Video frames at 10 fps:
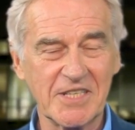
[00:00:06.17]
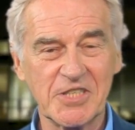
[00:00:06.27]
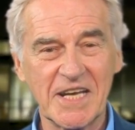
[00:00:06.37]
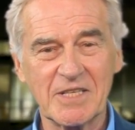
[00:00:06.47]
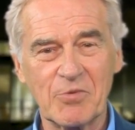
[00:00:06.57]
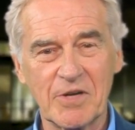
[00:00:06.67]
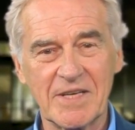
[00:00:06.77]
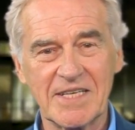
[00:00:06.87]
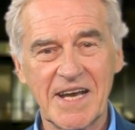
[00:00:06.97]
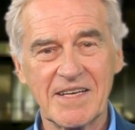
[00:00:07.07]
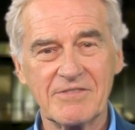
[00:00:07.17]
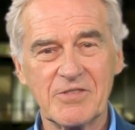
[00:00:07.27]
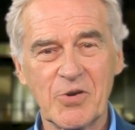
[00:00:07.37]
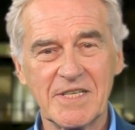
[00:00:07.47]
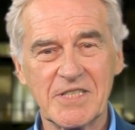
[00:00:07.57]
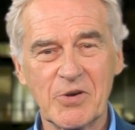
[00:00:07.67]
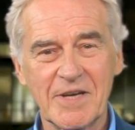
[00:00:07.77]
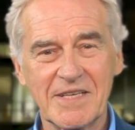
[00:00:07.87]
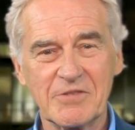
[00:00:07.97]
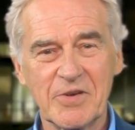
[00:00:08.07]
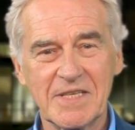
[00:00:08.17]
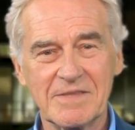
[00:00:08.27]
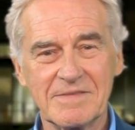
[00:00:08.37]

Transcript: January 9th, 2023.